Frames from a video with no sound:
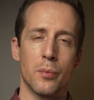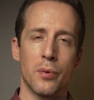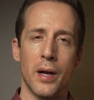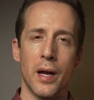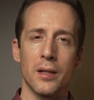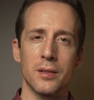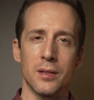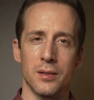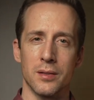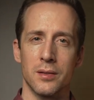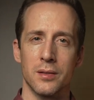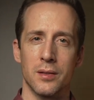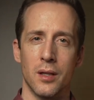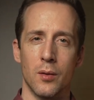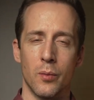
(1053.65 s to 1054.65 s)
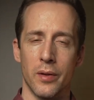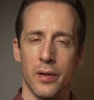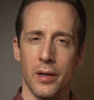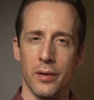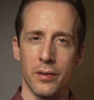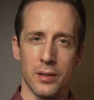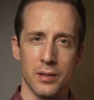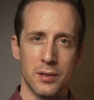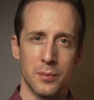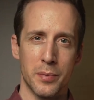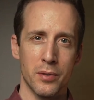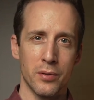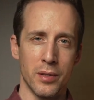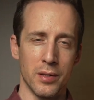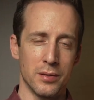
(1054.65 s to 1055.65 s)
practice and without
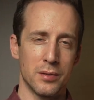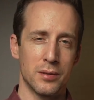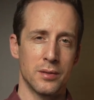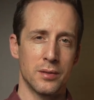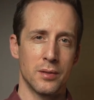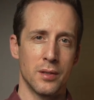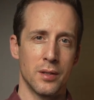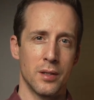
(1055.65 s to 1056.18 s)
experience,